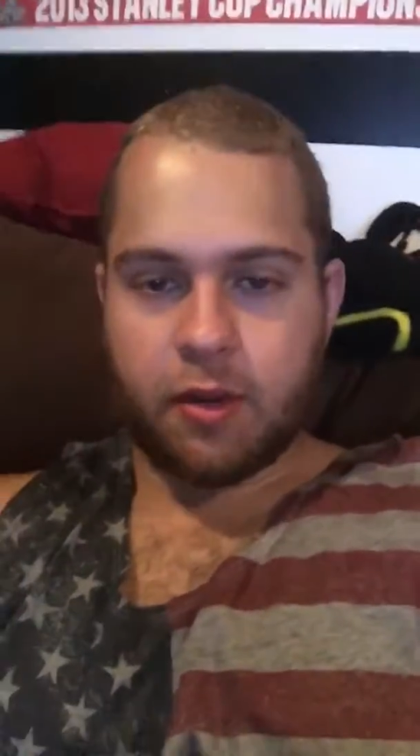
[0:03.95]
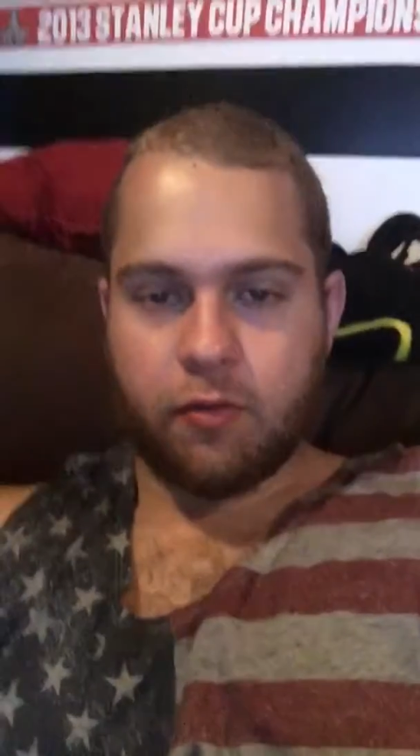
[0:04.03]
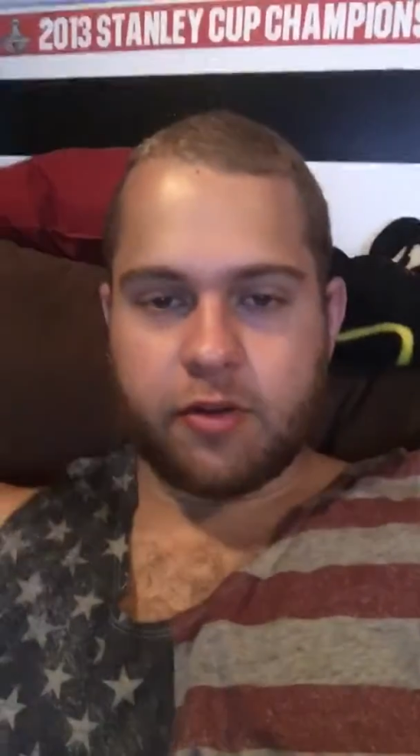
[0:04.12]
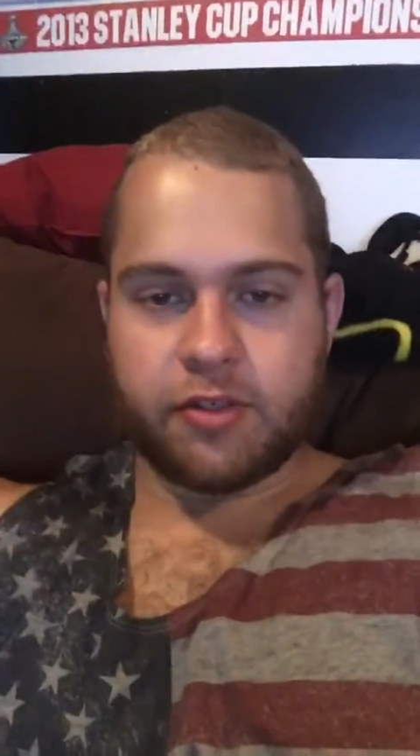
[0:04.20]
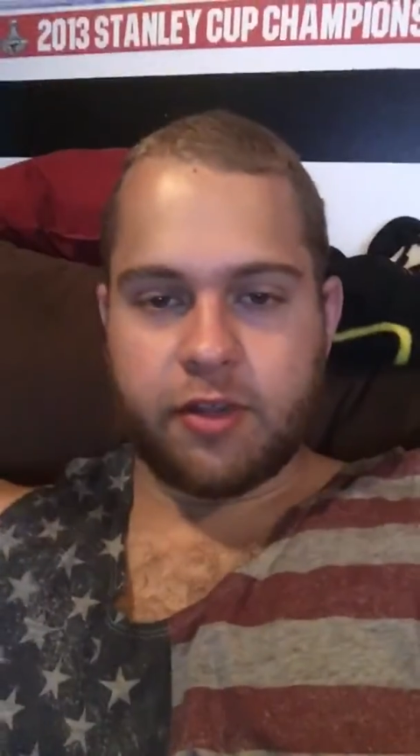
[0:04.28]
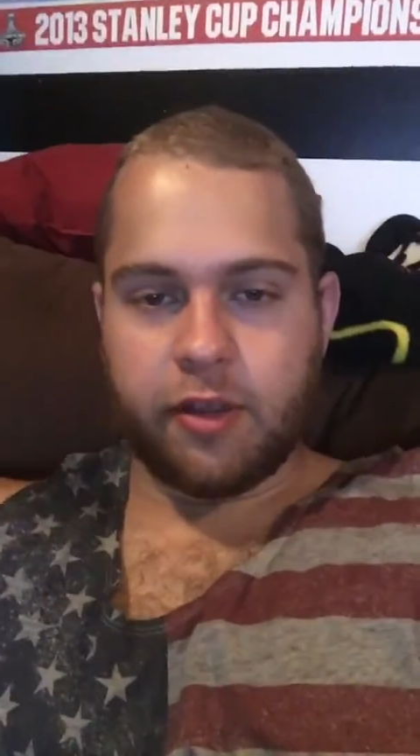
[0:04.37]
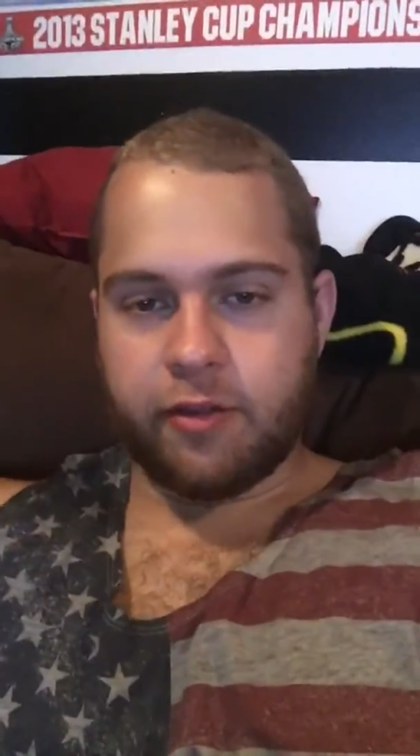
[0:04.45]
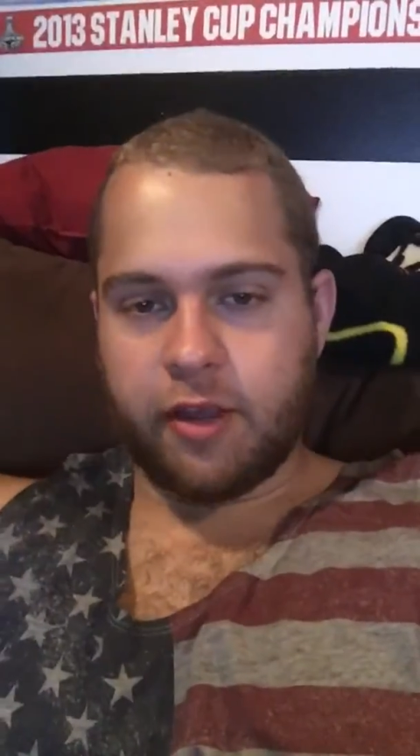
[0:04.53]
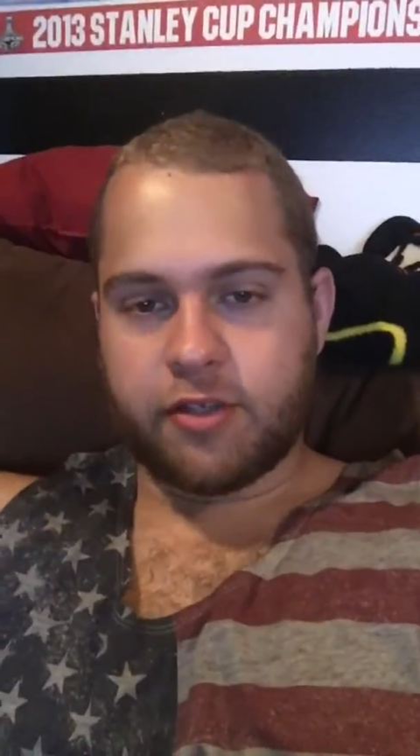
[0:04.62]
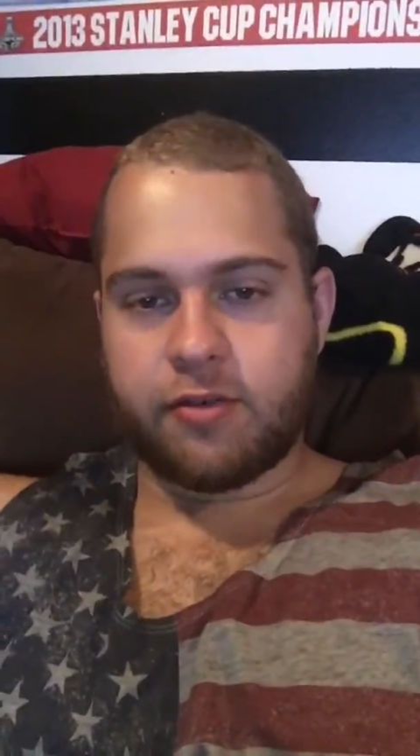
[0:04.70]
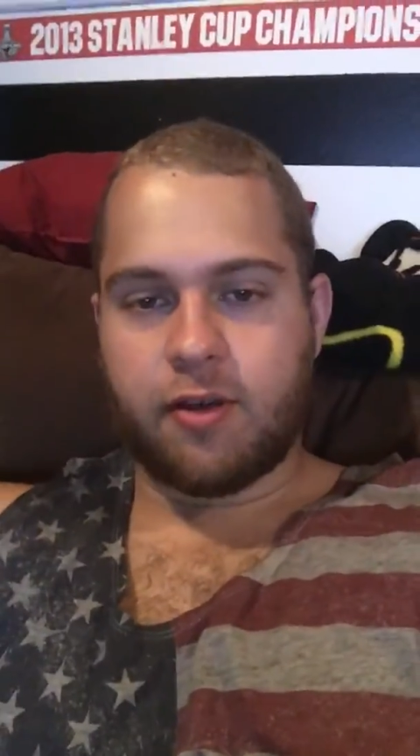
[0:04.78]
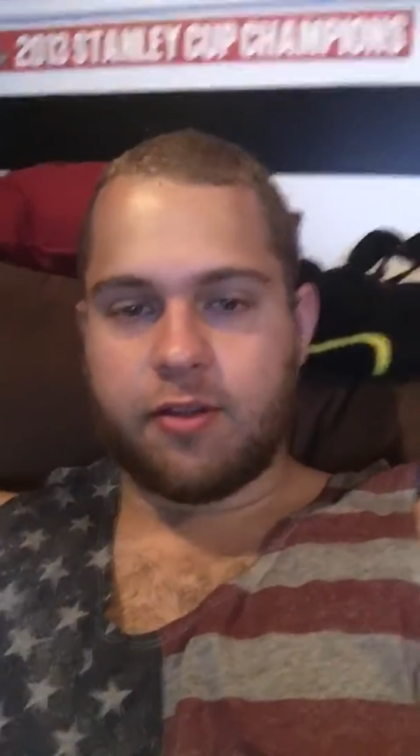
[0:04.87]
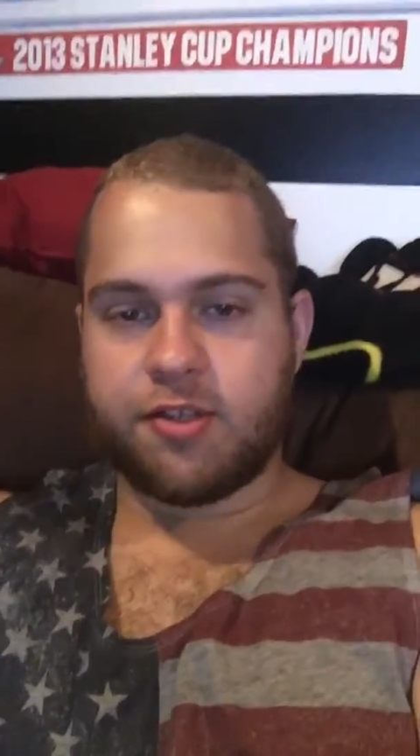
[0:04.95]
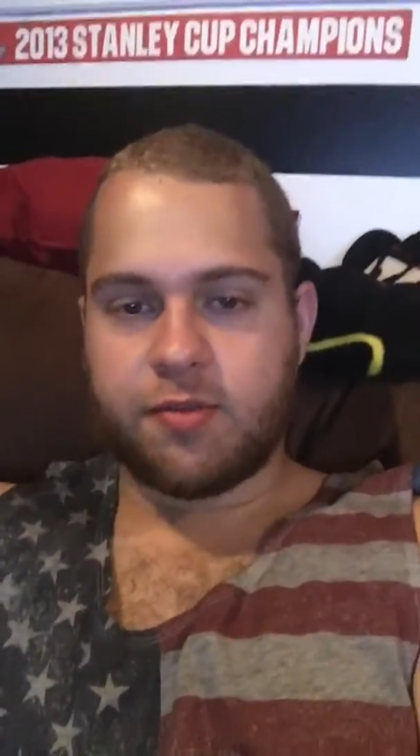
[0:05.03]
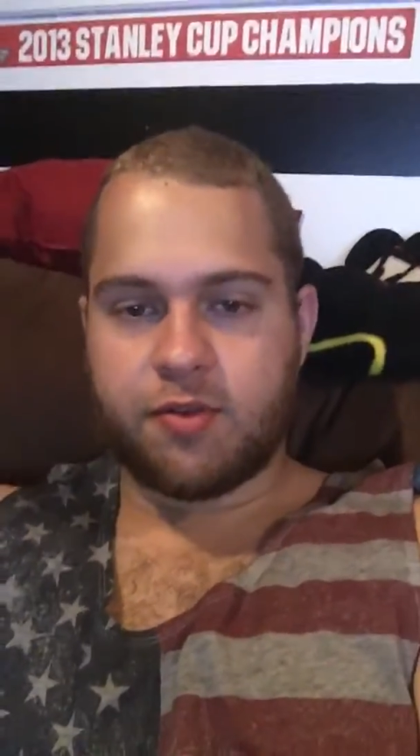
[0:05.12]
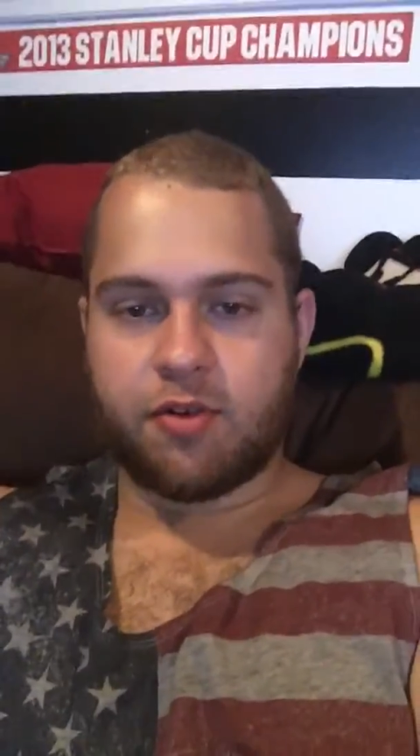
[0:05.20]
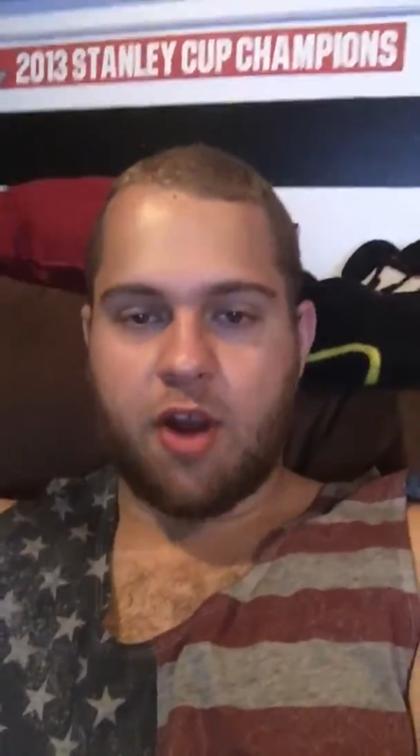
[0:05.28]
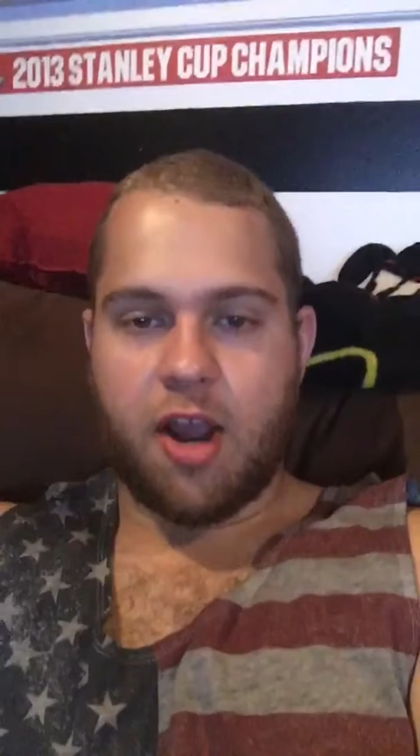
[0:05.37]
I want to say thanks to all the
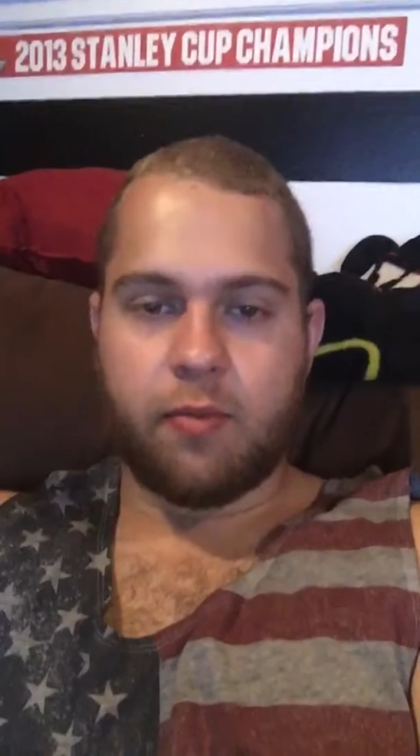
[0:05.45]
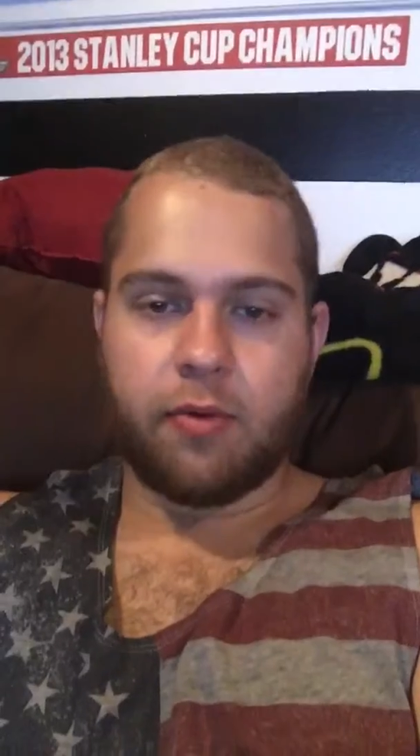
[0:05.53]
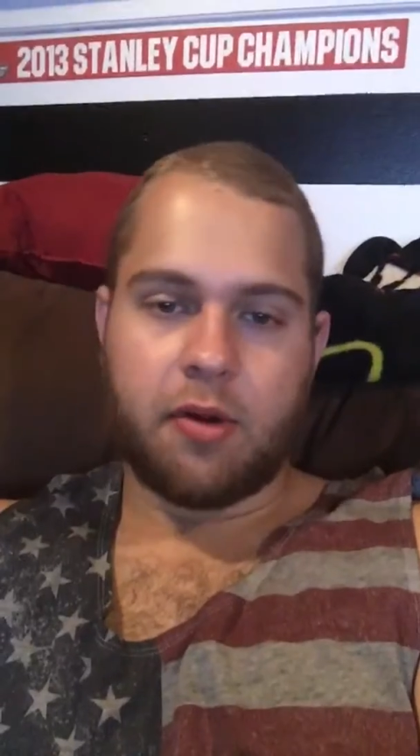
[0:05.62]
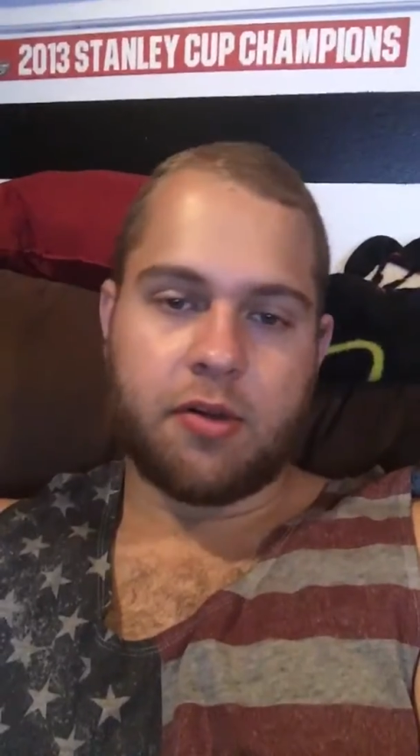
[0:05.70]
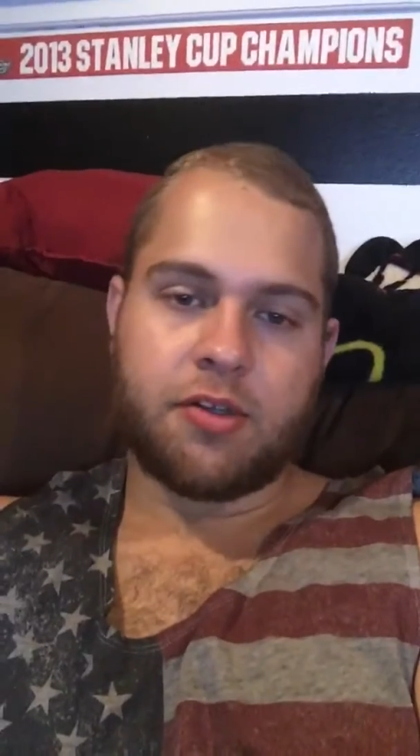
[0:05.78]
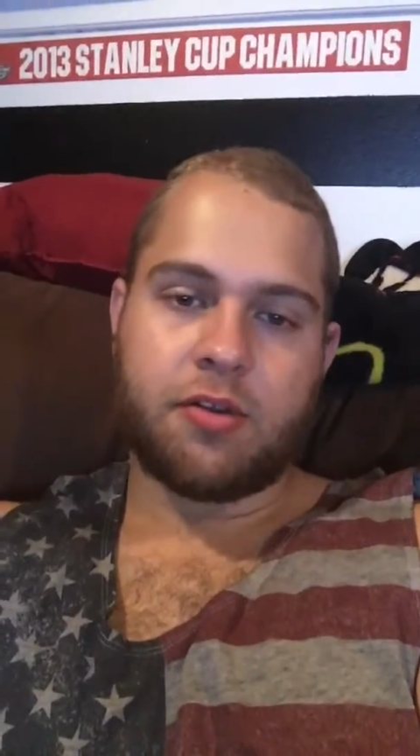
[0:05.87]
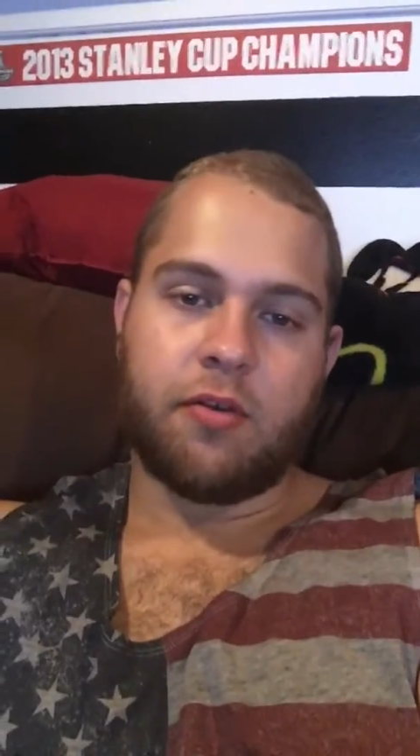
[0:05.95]
subscribers